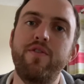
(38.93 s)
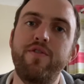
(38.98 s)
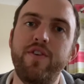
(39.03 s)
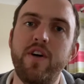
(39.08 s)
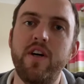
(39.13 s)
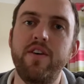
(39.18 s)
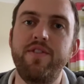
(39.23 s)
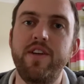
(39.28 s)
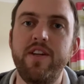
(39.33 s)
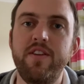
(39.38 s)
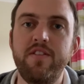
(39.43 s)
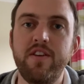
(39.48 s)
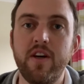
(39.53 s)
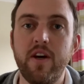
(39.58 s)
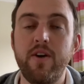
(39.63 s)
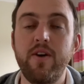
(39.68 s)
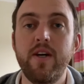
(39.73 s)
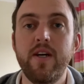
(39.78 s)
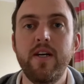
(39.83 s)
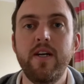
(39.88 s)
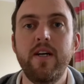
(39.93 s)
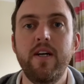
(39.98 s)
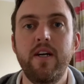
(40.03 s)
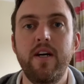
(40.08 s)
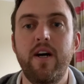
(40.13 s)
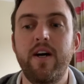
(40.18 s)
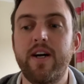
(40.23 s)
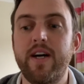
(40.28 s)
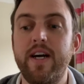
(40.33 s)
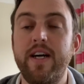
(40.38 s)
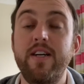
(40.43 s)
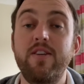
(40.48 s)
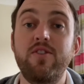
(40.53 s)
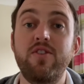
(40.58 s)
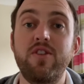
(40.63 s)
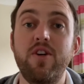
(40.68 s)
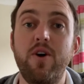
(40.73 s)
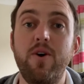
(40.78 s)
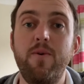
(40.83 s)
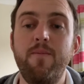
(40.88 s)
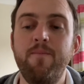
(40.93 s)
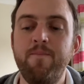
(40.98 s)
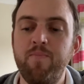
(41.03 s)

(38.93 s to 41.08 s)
5 years ago. Okay, so